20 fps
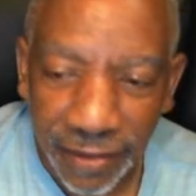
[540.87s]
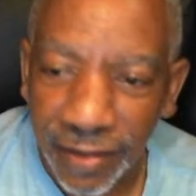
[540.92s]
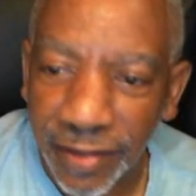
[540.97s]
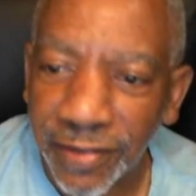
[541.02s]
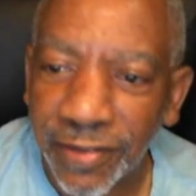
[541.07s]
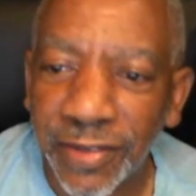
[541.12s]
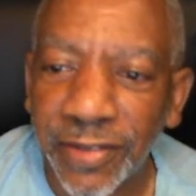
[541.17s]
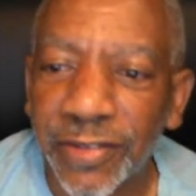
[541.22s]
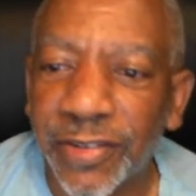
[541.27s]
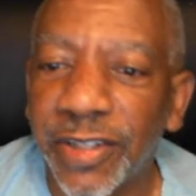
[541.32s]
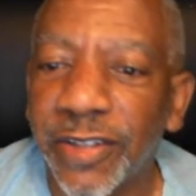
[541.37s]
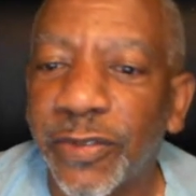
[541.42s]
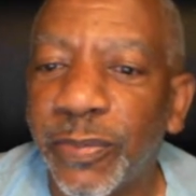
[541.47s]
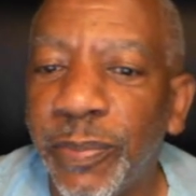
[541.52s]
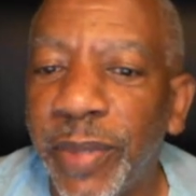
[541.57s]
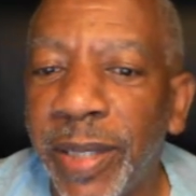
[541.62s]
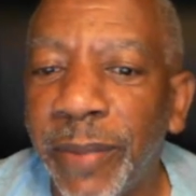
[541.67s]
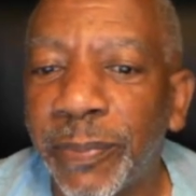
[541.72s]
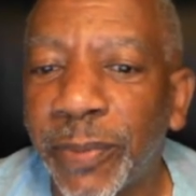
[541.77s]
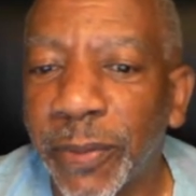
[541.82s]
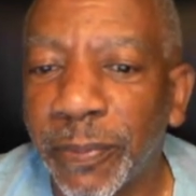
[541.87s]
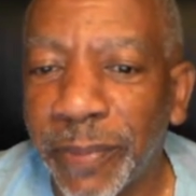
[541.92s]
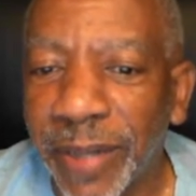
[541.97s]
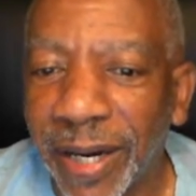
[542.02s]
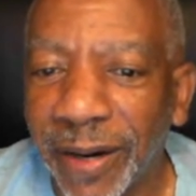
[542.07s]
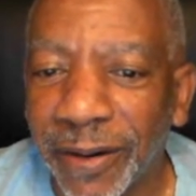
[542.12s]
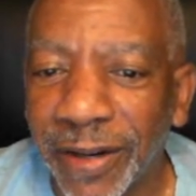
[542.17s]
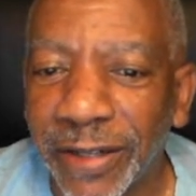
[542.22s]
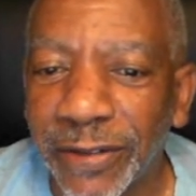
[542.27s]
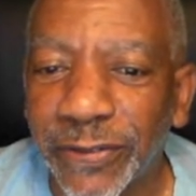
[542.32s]
This is just me
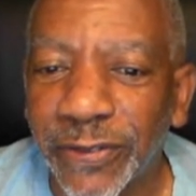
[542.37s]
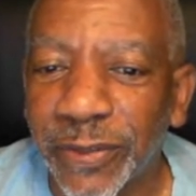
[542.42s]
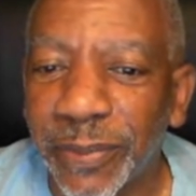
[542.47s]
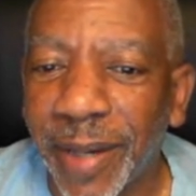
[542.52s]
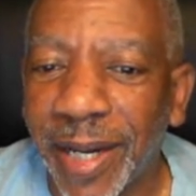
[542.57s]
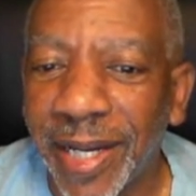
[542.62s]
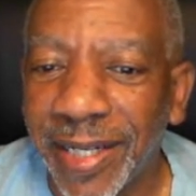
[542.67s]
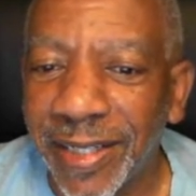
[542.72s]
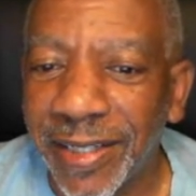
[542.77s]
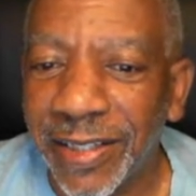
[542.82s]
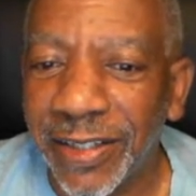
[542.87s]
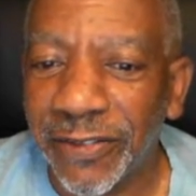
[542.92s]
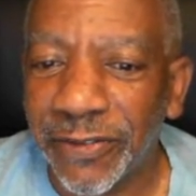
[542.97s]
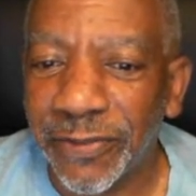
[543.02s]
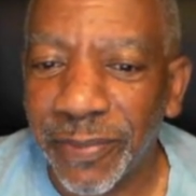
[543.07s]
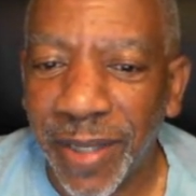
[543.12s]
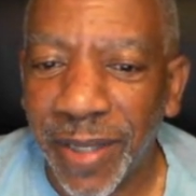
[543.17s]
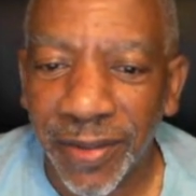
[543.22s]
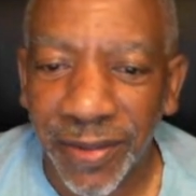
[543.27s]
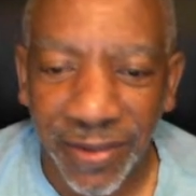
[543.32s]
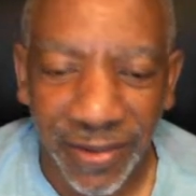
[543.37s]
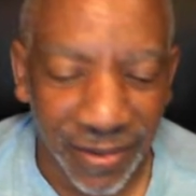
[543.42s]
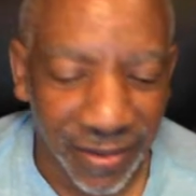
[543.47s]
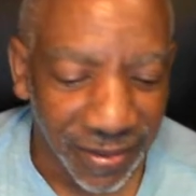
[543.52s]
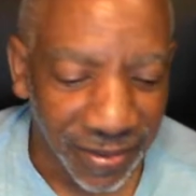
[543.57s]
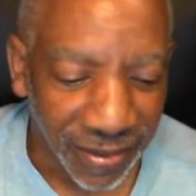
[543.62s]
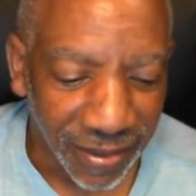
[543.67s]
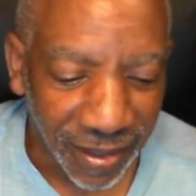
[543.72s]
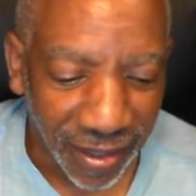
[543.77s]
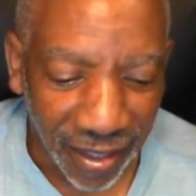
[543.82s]
preparing for my end of month
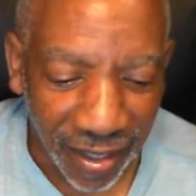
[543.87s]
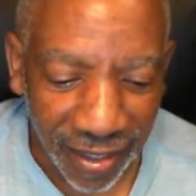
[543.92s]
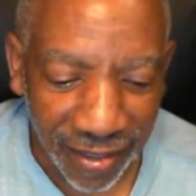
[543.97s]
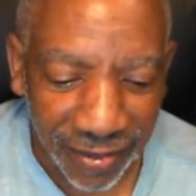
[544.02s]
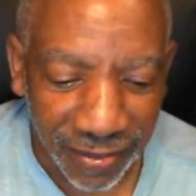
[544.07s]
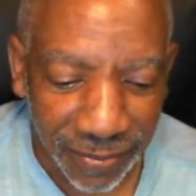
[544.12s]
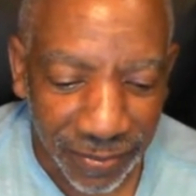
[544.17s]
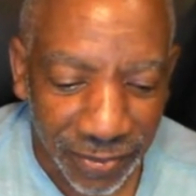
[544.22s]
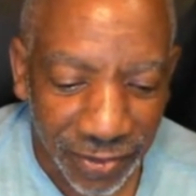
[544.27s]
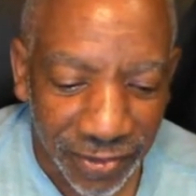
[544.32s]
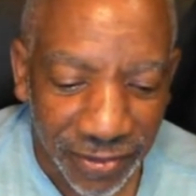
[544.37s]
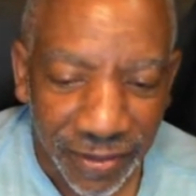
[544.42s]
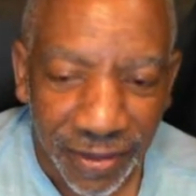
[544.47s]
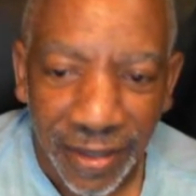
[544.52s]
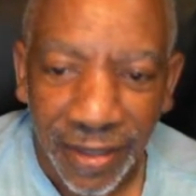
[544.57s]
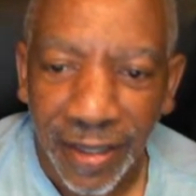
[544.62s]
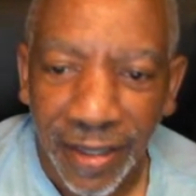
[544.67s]
items,